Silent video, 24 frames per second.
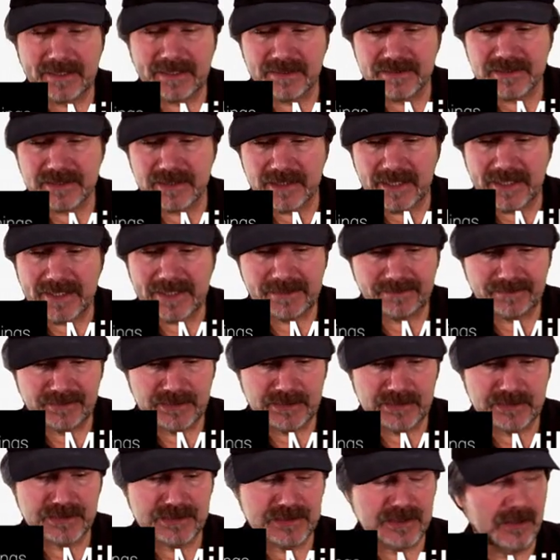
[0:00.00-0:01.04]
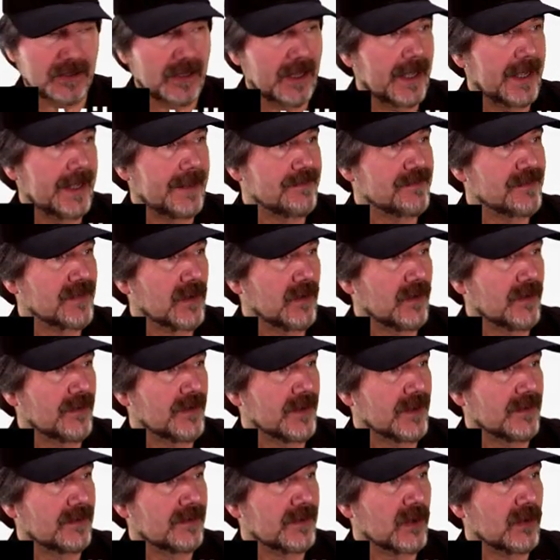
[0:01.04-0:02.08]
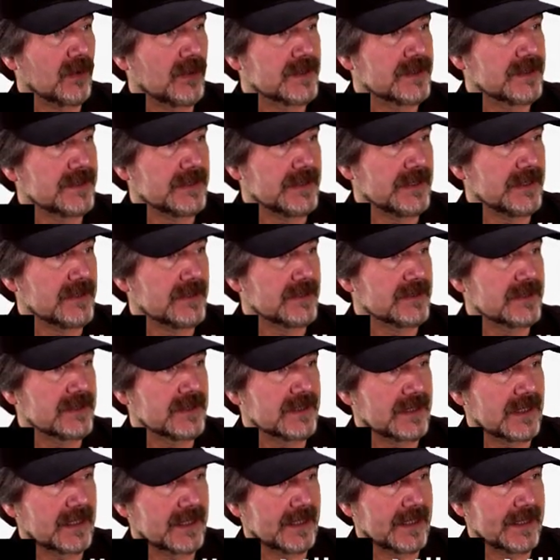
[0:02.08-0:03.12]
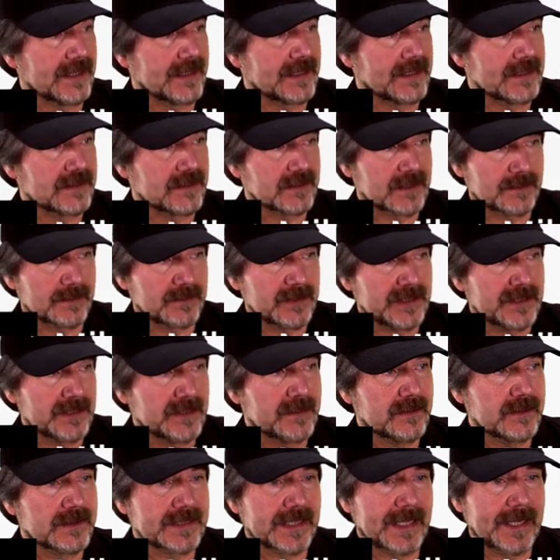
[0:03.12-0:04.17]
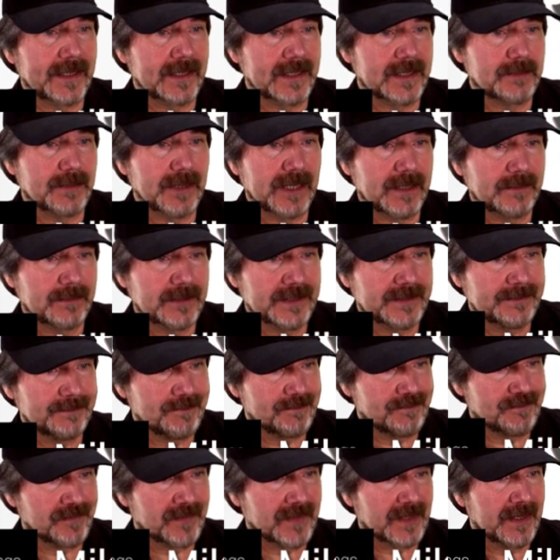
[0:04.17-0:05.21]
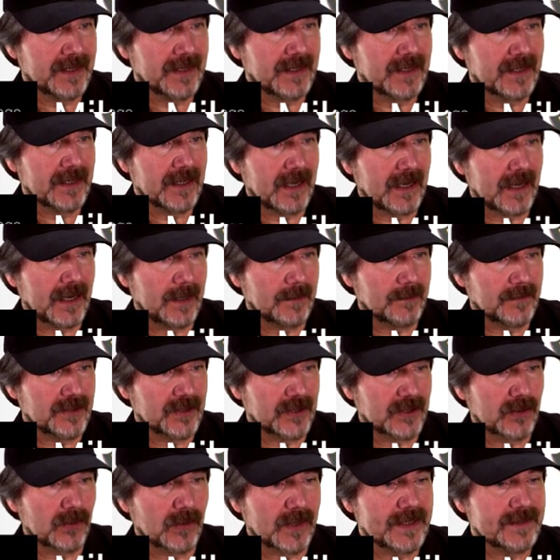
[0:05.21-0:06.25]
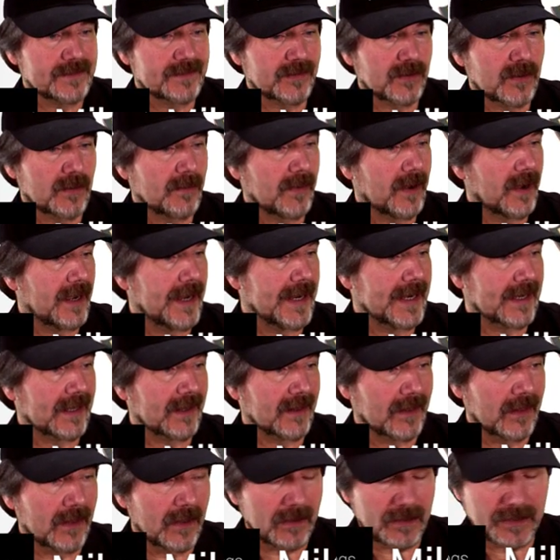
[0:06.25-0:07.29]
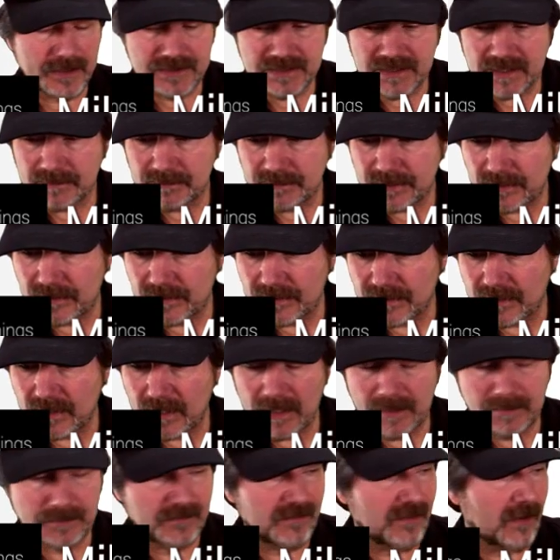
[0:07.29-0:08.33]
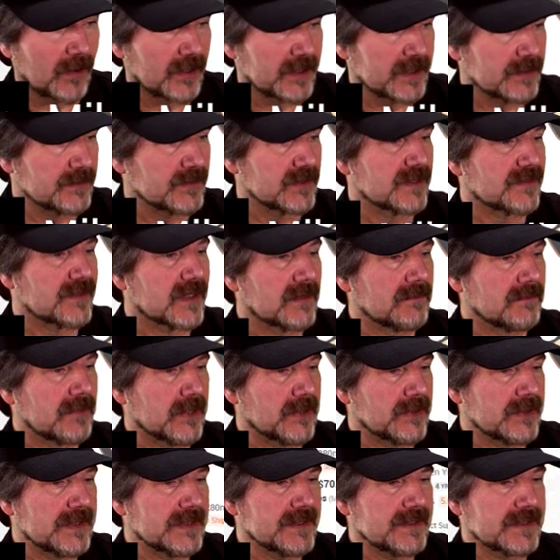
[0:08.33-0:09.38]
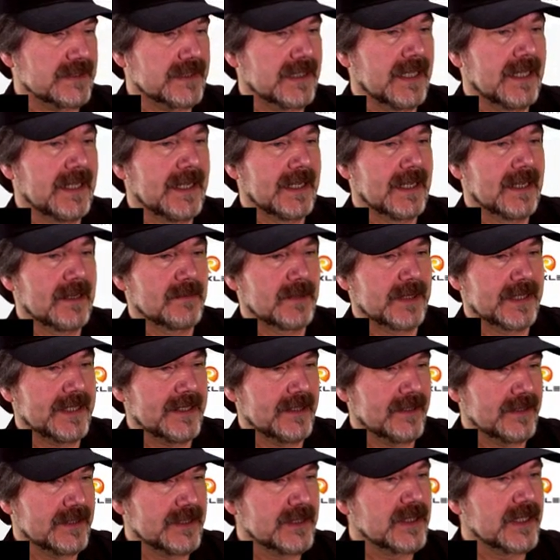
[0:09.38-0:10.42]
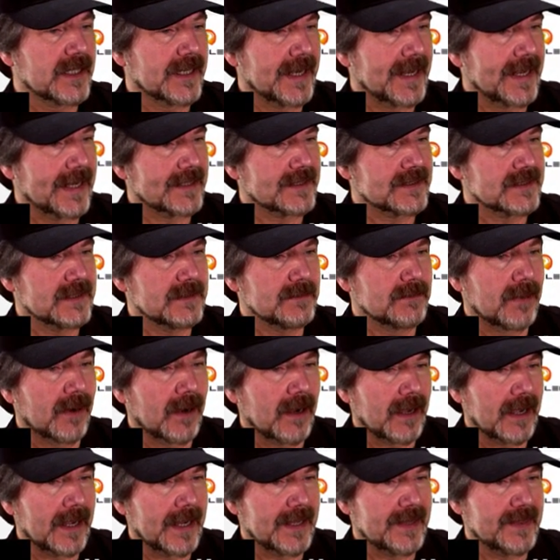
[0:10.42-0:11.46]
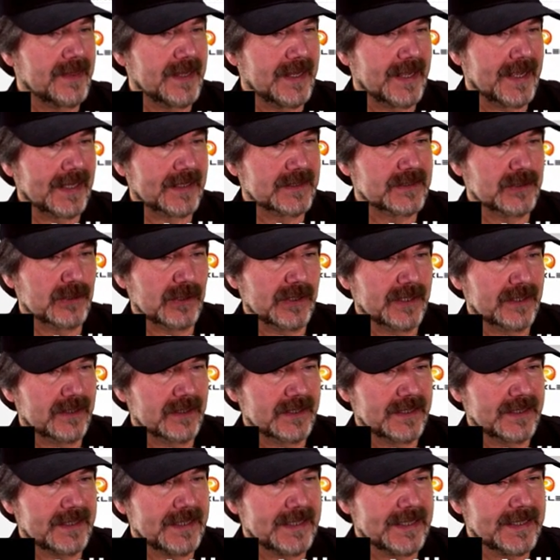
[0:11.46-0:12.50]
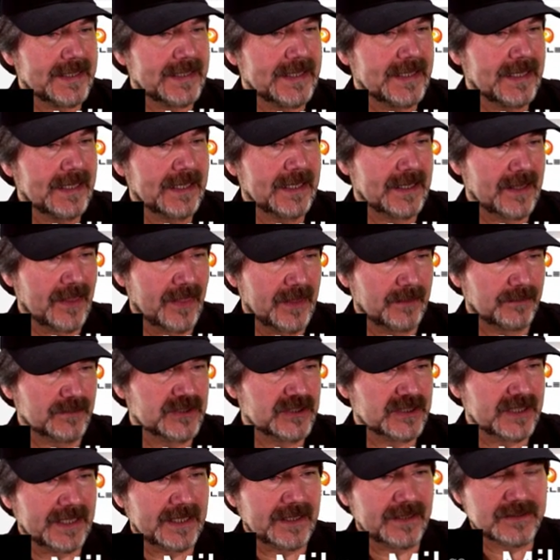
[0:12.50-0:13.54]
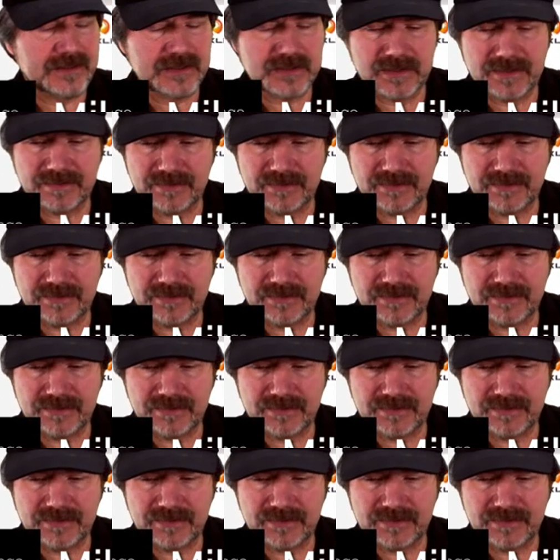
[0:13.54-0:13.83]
that I have used a lot over the course of years, and again, it's up to you, is Alibaba. Um, they're great for buying large component, um, volumes of components, but here you can actually buy the actual L E D themselves. So if you